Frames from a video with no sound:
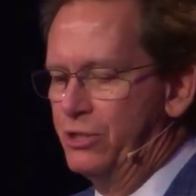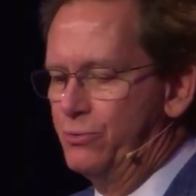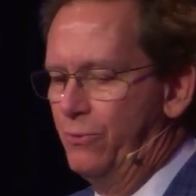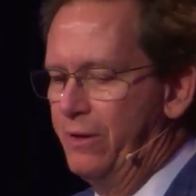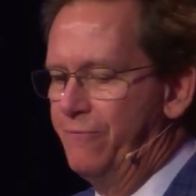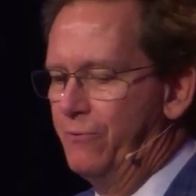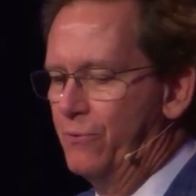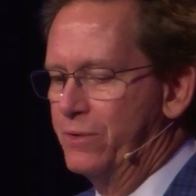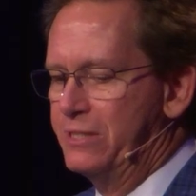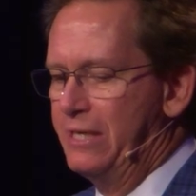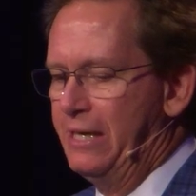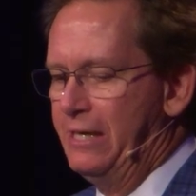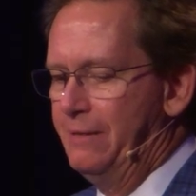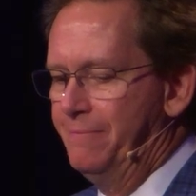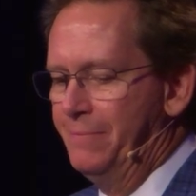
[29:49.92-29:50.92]
in
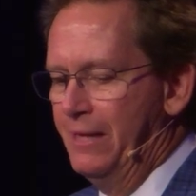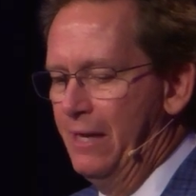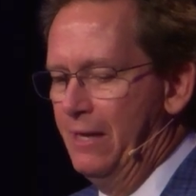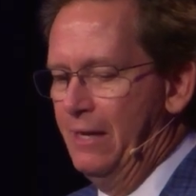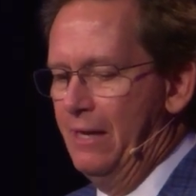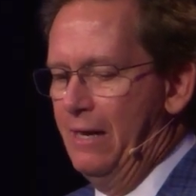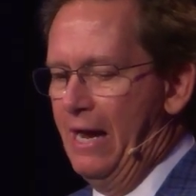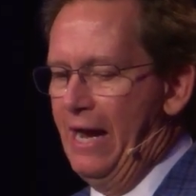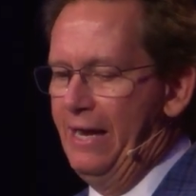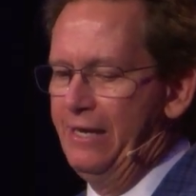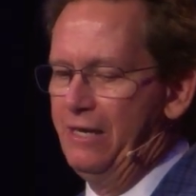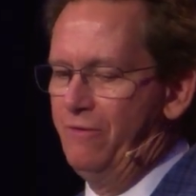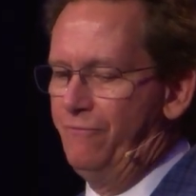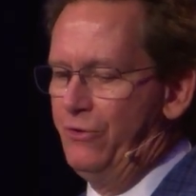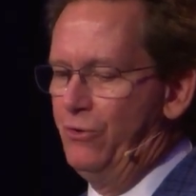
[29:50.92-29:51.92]
2014, I
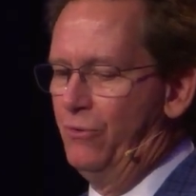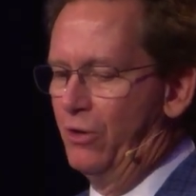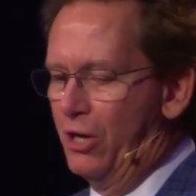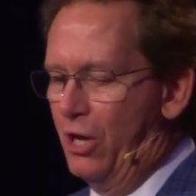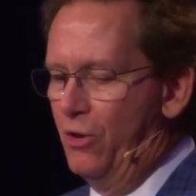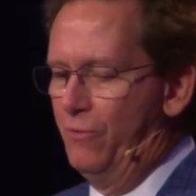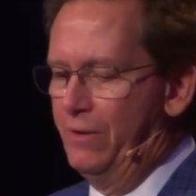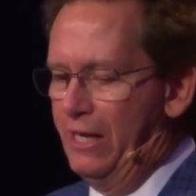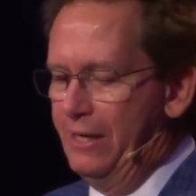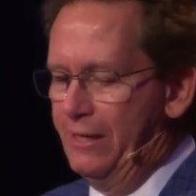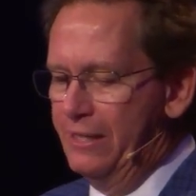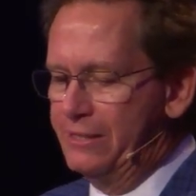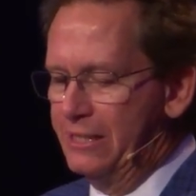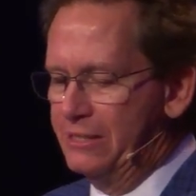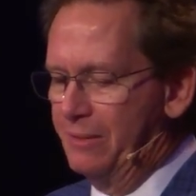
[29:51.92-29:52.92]
didn't view
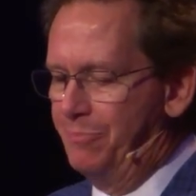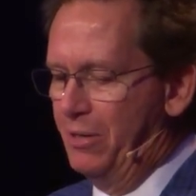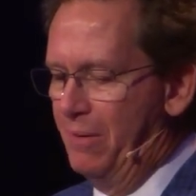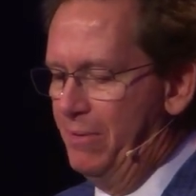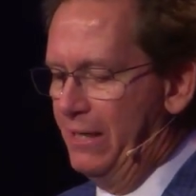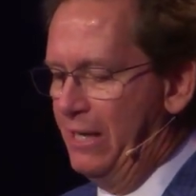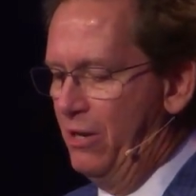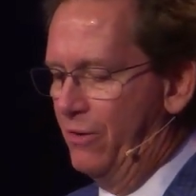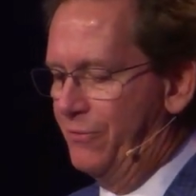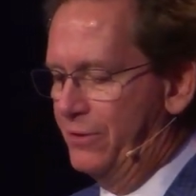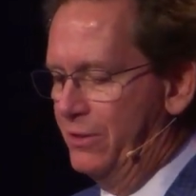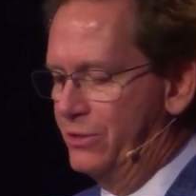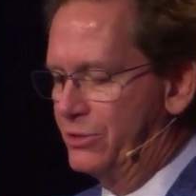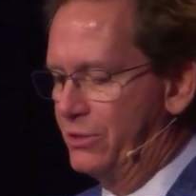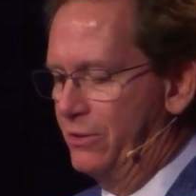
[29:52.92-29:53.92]
loneliness as a public health
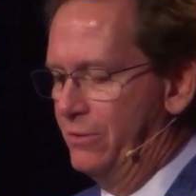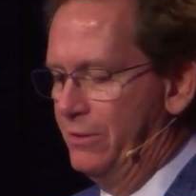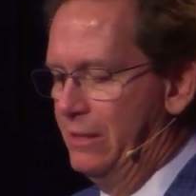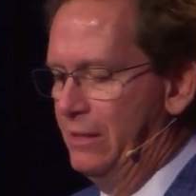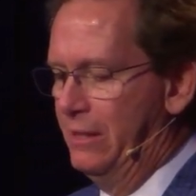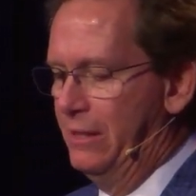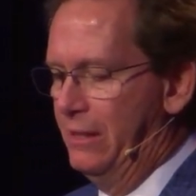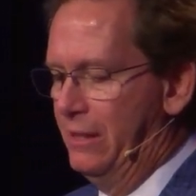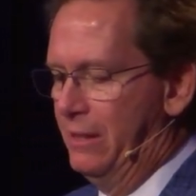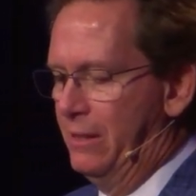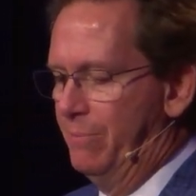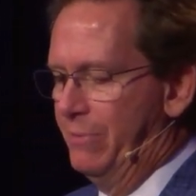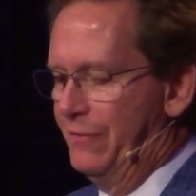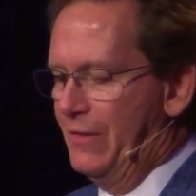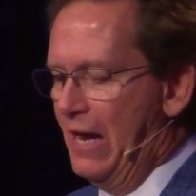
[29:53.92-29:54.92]
concern.
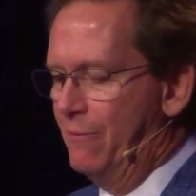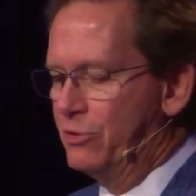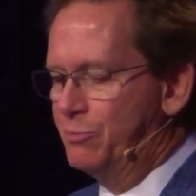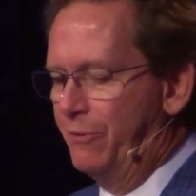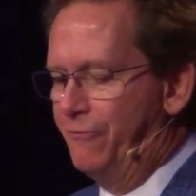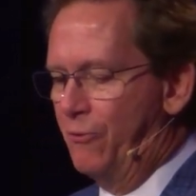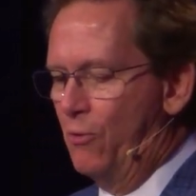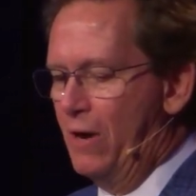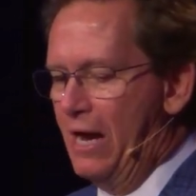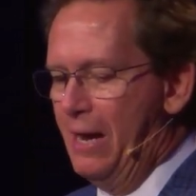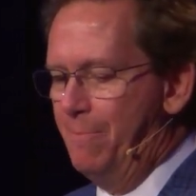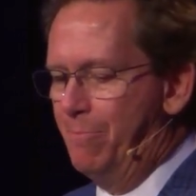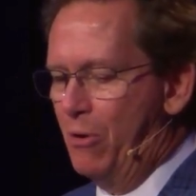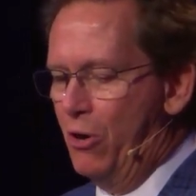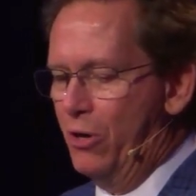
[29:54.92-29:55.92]
But that was before I
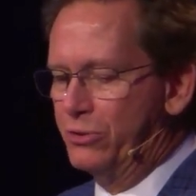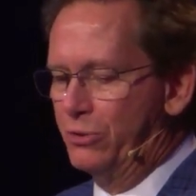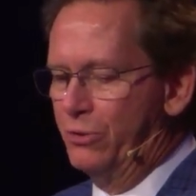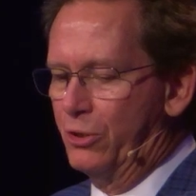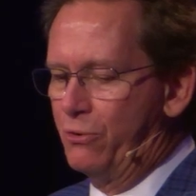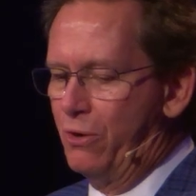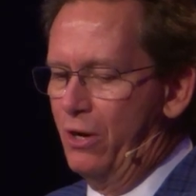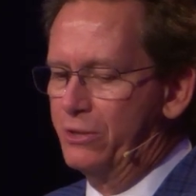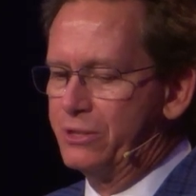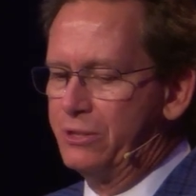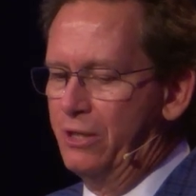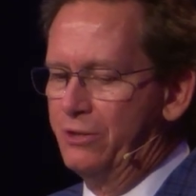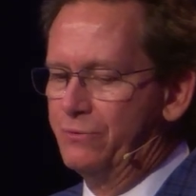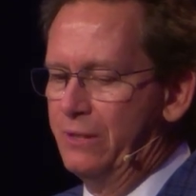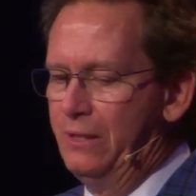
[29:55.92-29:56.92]
embarked on a cross
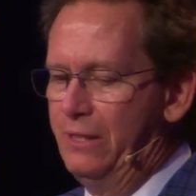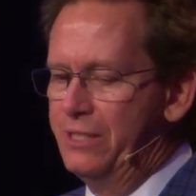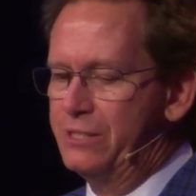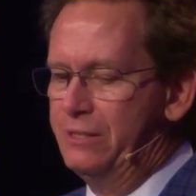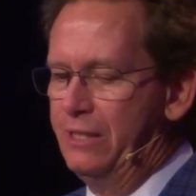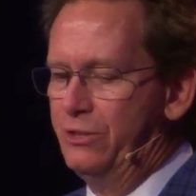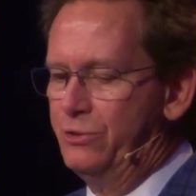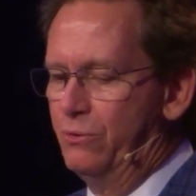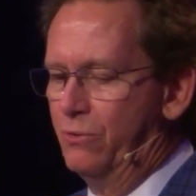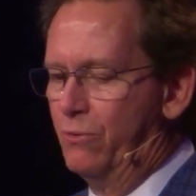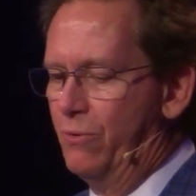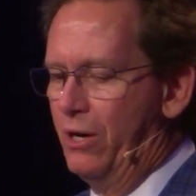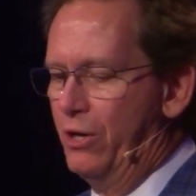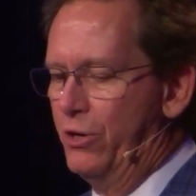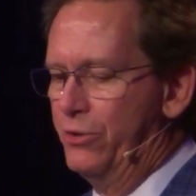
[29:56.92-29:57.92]
country listening tour
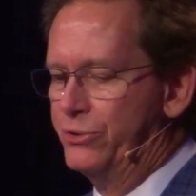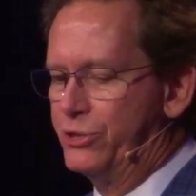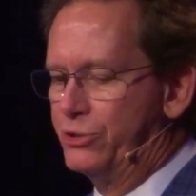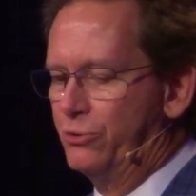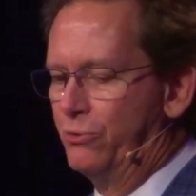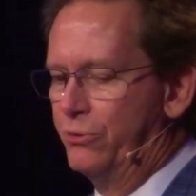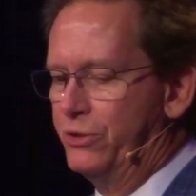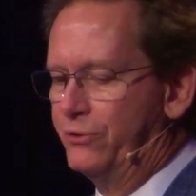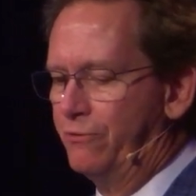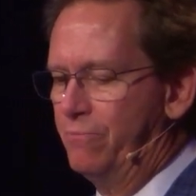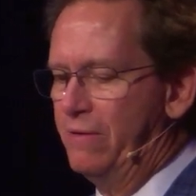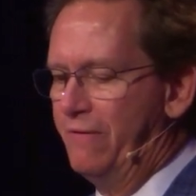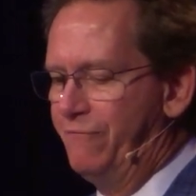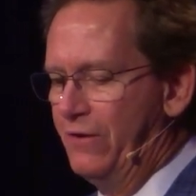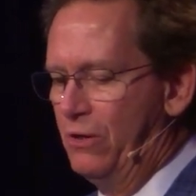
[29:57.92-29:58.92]
where I heard stories
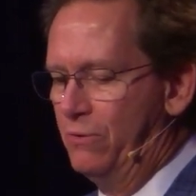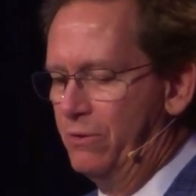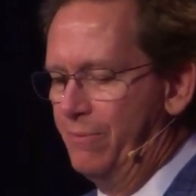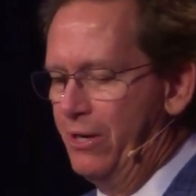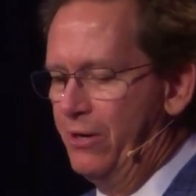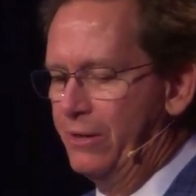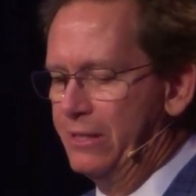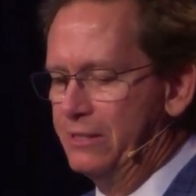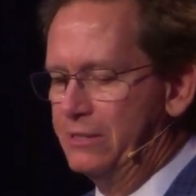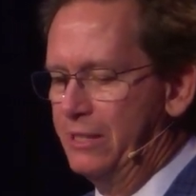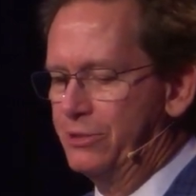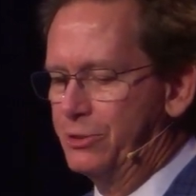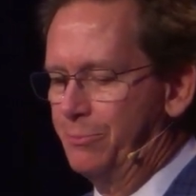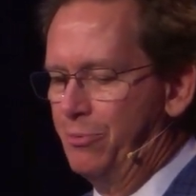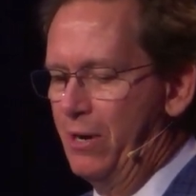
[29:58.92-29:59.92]
from my fellow Americans
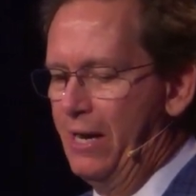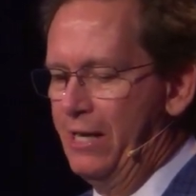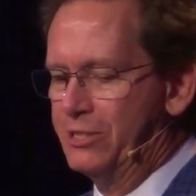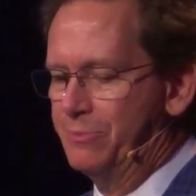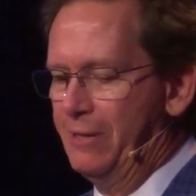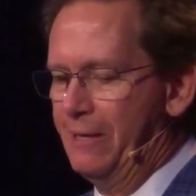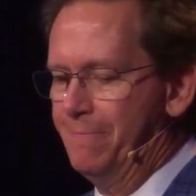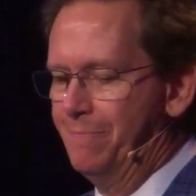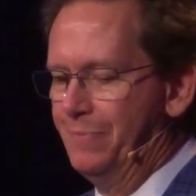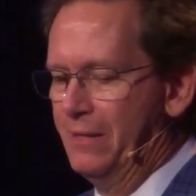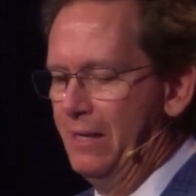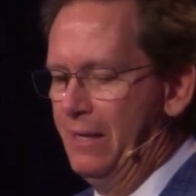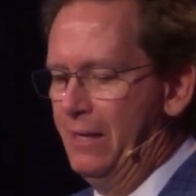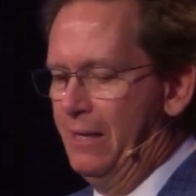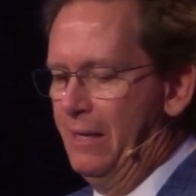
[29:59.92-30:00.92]
that surprised me.
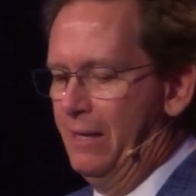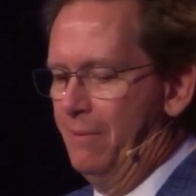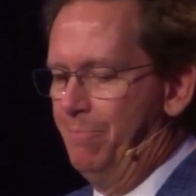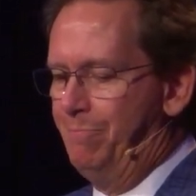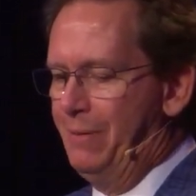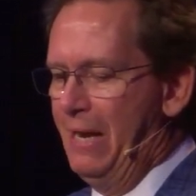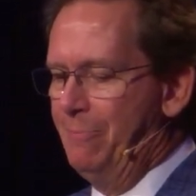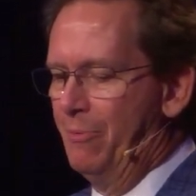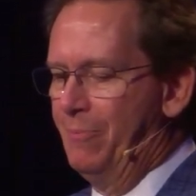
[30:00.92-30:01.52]
People